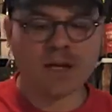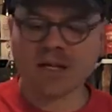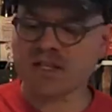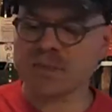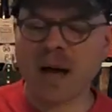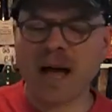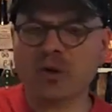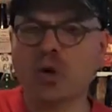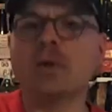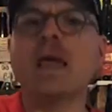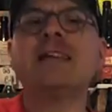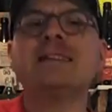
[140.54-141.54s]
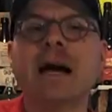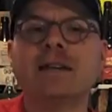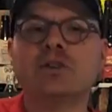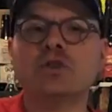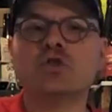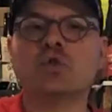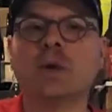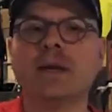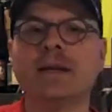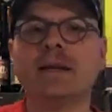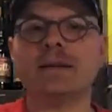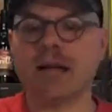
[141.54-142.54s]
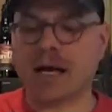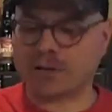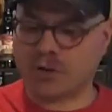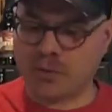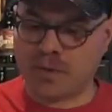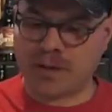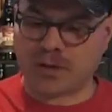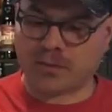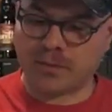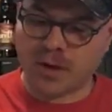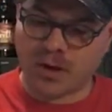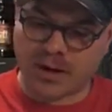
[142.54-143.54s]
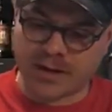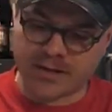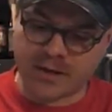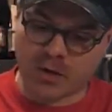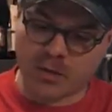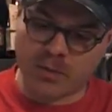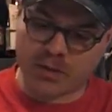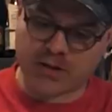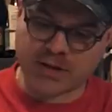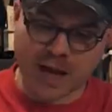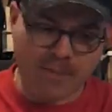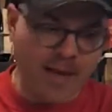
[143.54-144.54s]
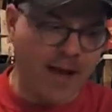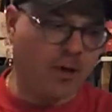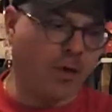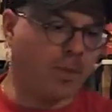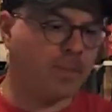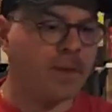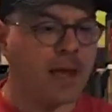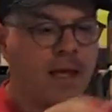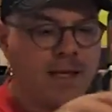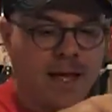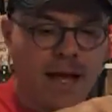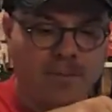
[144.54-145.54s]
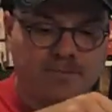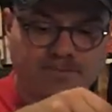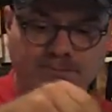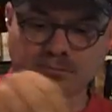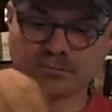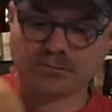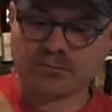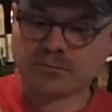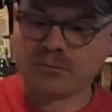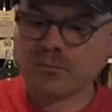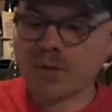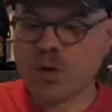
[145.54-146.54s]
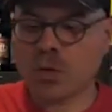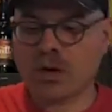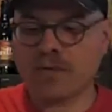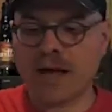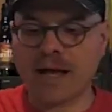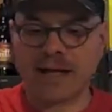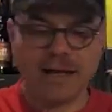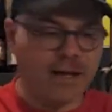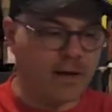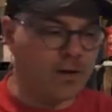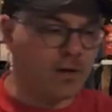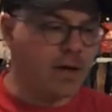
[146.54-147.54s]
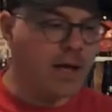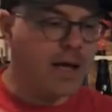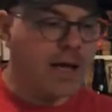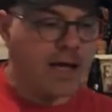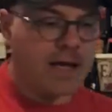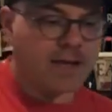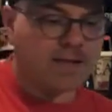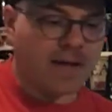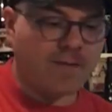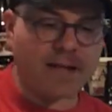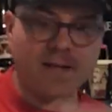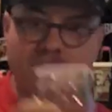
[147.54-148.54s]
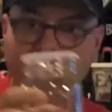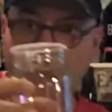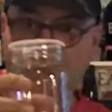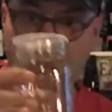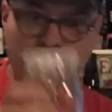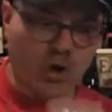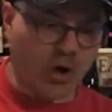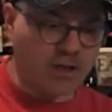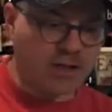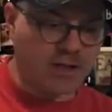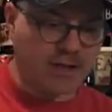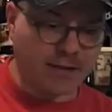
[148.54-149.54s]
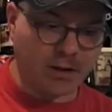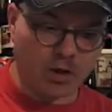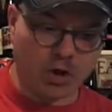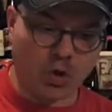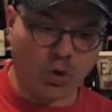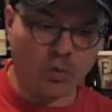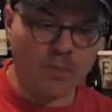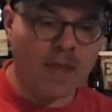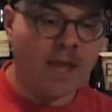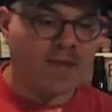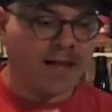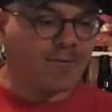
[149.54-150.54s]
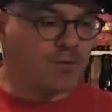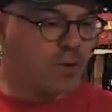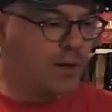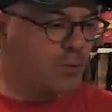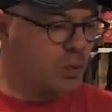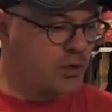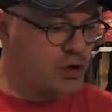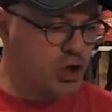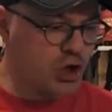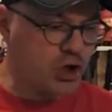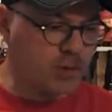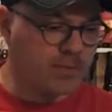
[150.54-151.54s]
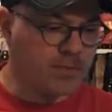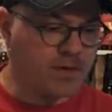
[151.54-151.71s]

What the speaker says: Spot on. Not too sweet, not too bitter. All right, so we put our top back on. Now, what I've got here is I've got some mason jars, because they look cool, that I've rimmed with sugar.